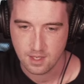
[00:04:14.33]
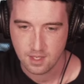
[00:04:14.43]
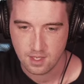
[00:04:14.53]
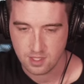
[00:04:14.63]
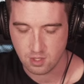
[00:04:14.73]

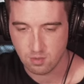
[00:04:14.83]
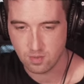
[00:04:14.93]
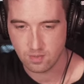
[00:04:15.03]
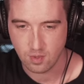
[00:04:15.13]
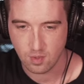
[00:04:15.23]
So
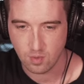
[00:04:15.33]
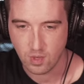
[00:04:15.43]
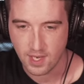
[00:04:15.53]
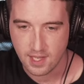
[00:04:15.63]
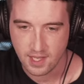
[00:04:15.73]

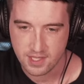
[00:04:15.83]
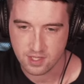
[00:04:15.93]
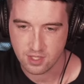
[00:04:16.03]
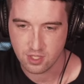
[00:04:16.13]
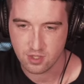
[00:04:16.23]
what I like to
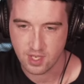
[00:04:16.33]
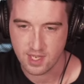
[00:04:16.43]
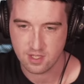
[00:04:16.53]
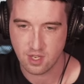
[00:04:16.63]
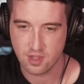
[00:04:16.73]
do
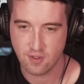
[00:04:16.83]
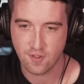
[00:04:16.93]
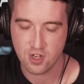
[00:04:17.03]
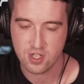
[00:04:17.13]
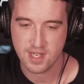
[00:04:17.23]
is on the
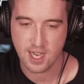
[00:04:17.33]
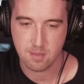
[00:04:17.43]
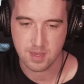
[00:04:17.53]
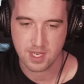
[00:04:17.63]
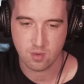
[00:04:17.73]
first
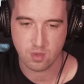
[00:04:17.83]
downbeat,